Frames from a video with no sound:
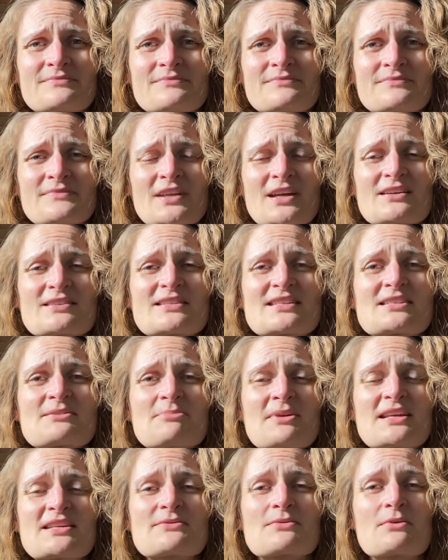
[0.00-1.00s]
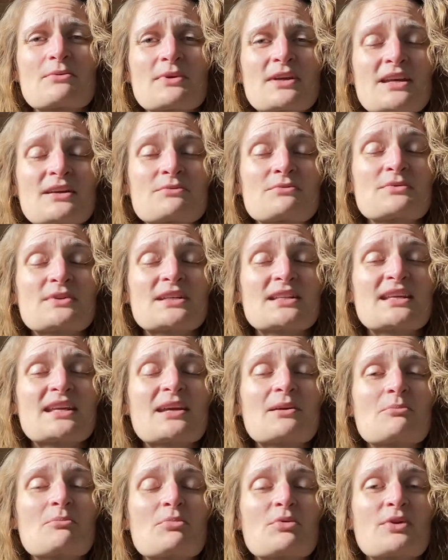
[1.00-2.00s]
there's a space where we can really
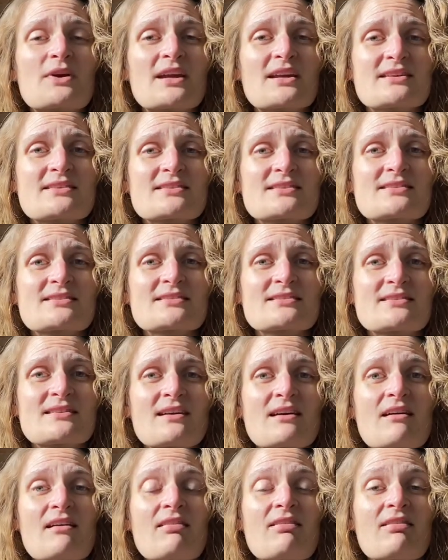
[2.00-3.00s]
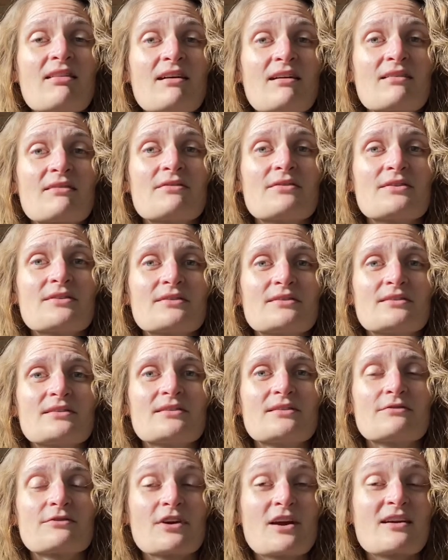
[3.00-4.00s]
embrace love
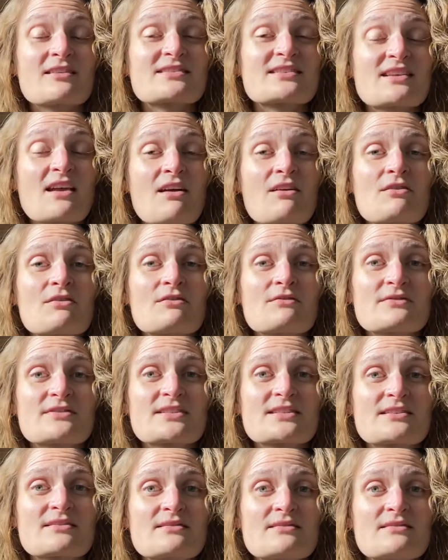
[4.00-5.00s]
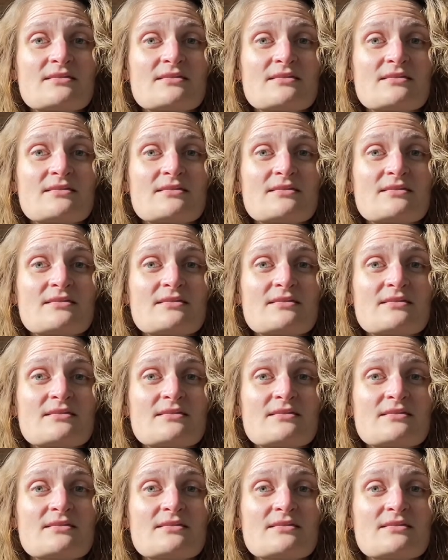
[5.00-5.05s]
for ourselves,